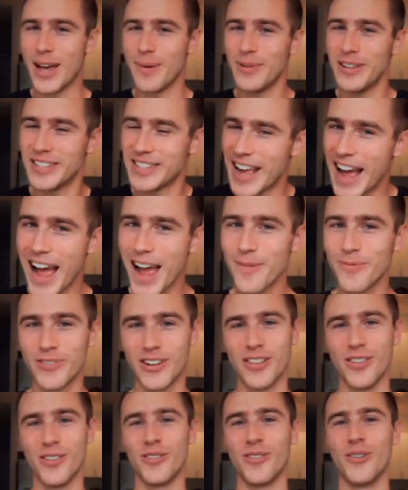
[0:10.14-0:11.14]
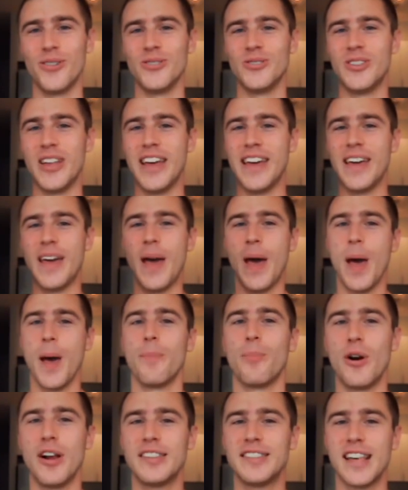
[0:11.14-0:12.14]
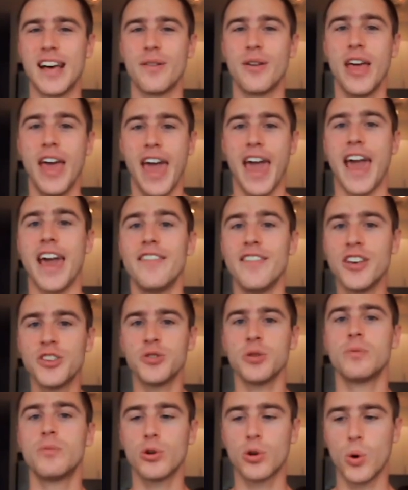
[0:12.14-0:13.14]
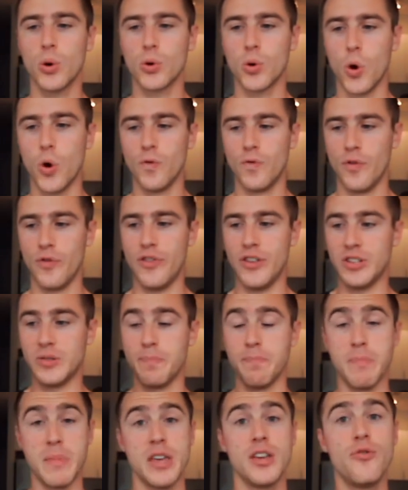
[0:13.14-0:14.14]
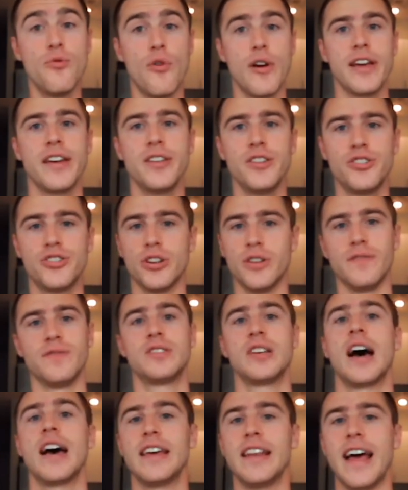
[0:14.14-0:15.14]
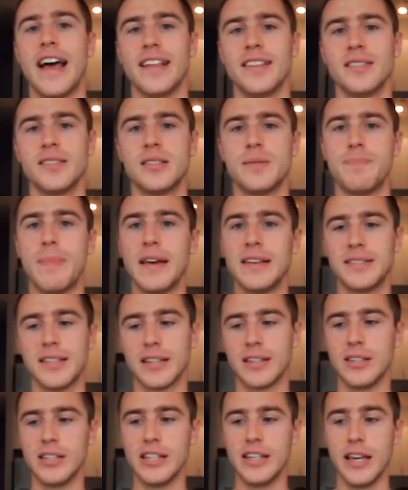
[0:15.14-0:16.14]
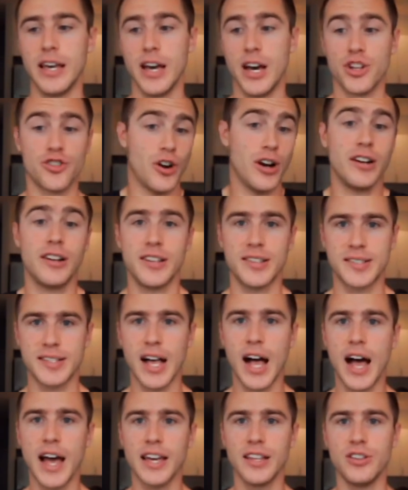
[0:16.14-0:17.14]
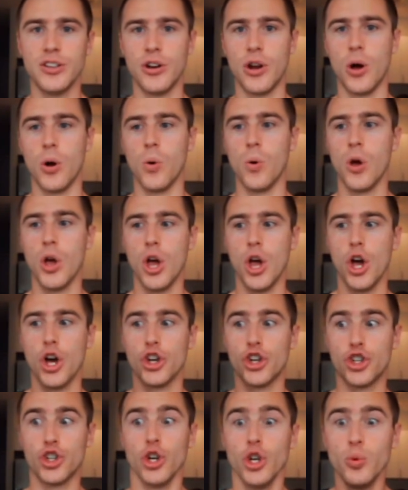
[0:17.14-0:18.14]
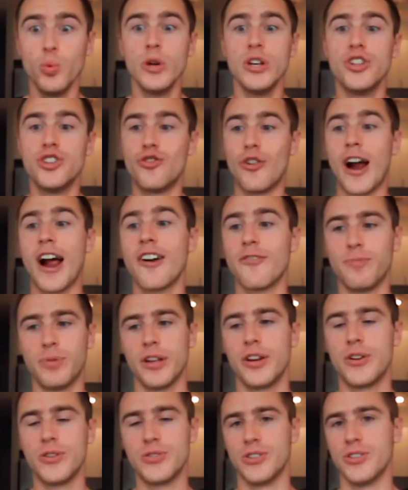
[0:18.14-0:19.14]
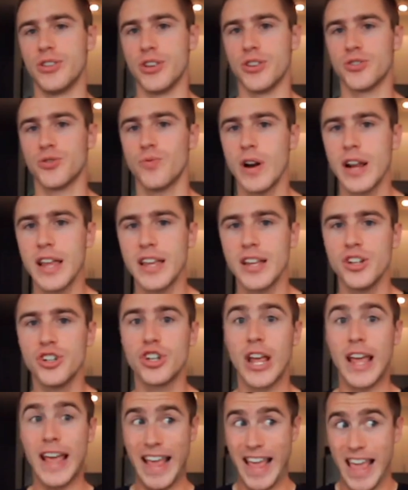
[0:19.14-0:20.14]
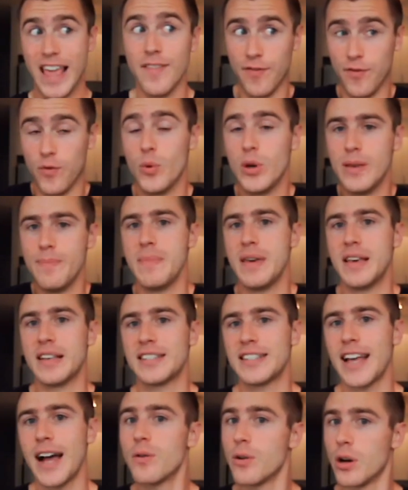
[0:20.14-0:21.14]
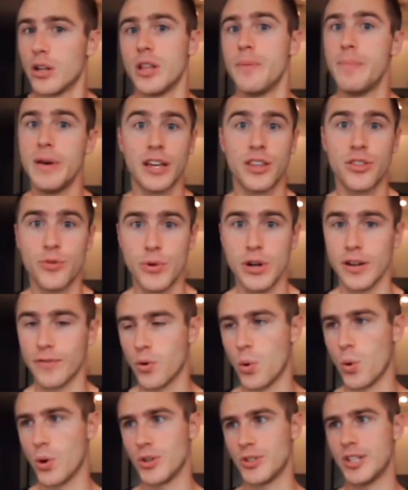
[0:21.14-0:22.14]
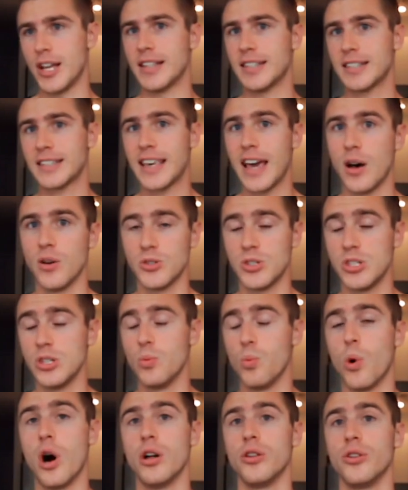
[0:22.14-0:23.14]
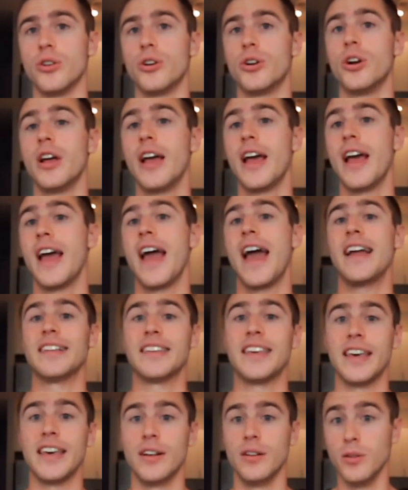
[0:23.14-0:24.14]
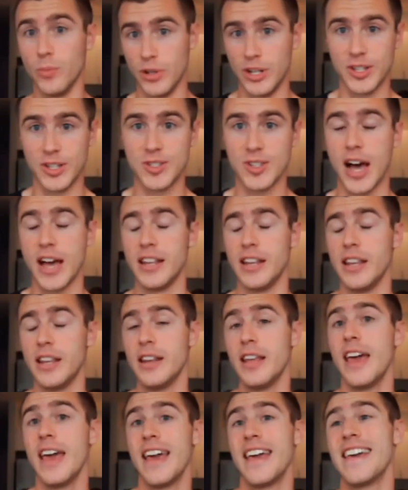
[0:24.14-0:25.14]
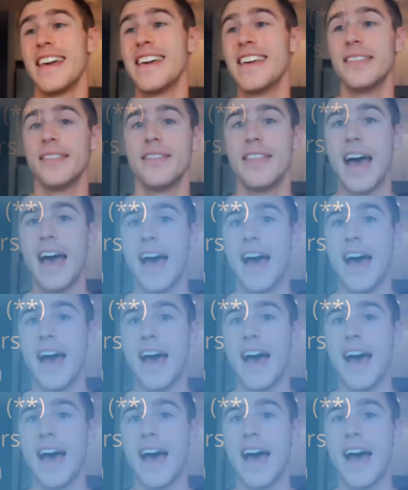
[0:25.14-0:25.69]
time, and it's time for another Thursday breakdown. In this one, we're going over this mid-range of tight ends, basically trying to decide, you know, should we draft players in this range if we miss out on the big three? Of course, that's Kelce, Waller, and Kittle. We decided in